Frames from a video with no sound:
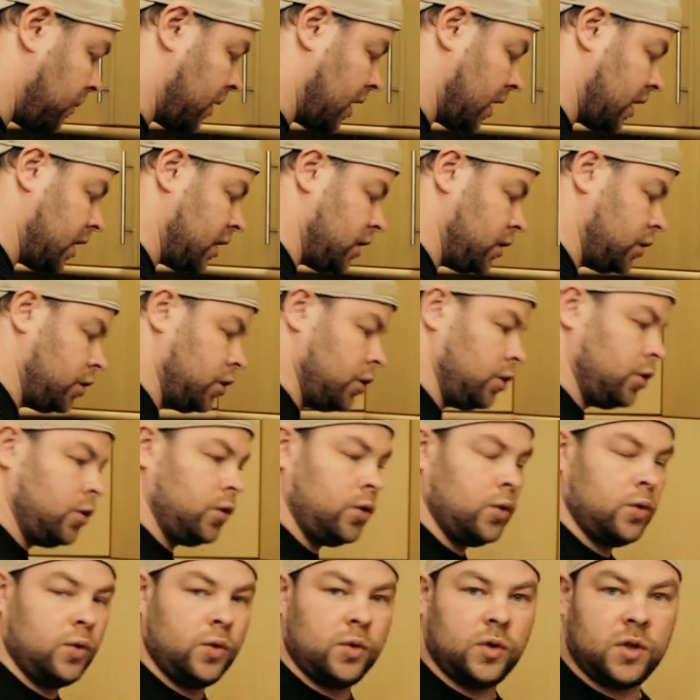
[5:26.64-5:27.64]
gonna
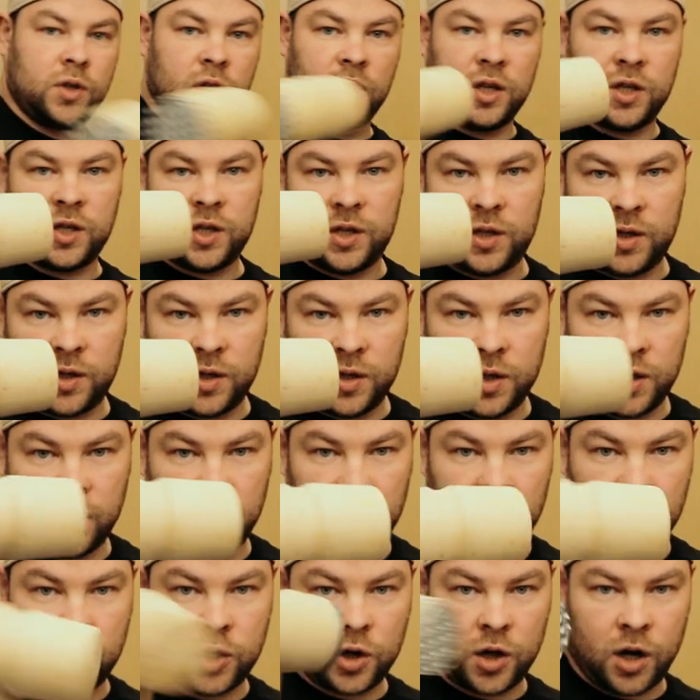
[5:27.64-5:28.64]
use this
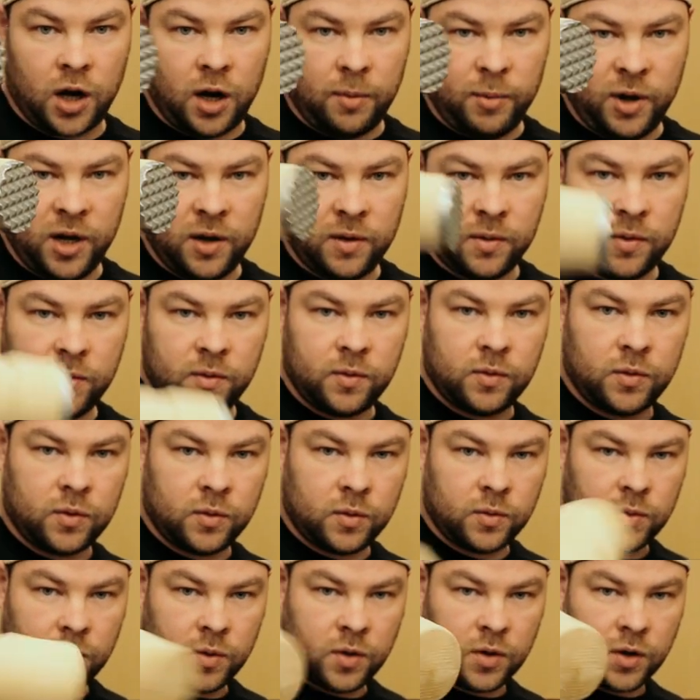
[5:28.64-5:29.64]
kitchen hammer,
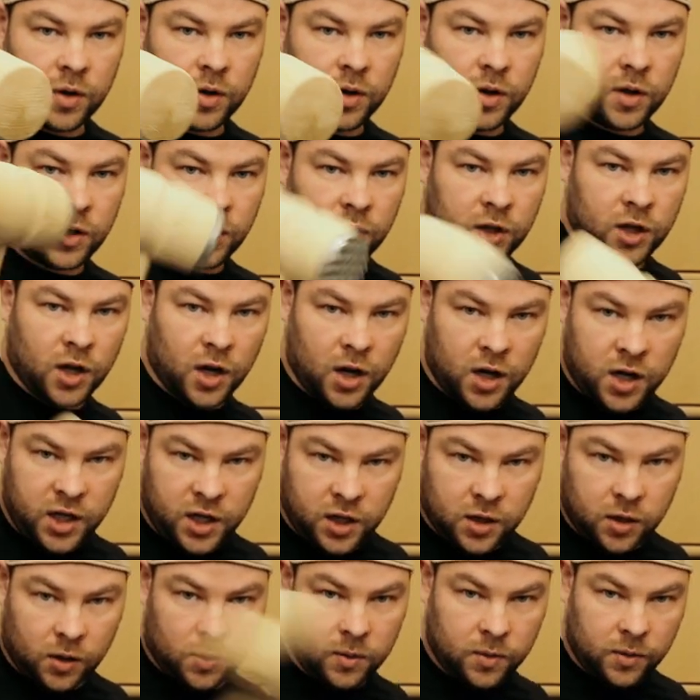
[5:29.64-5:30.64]
the
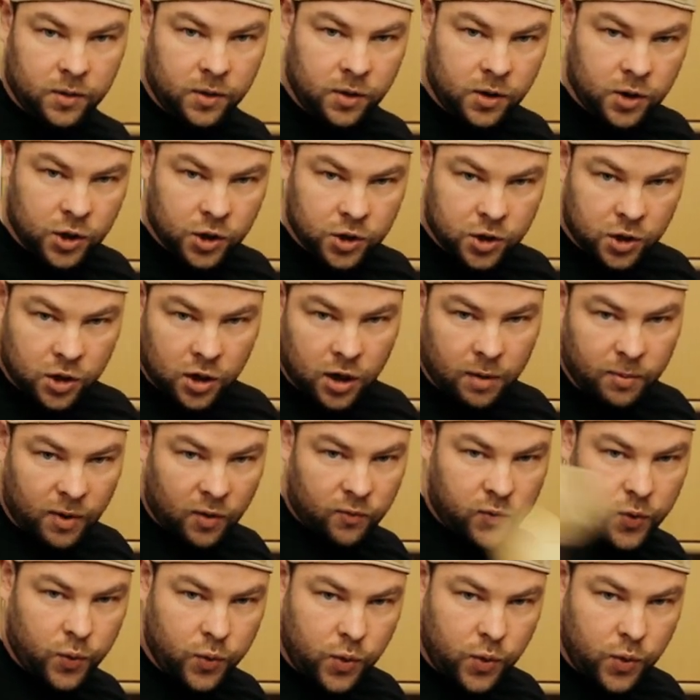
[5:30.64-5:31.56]
little kitchen hammer.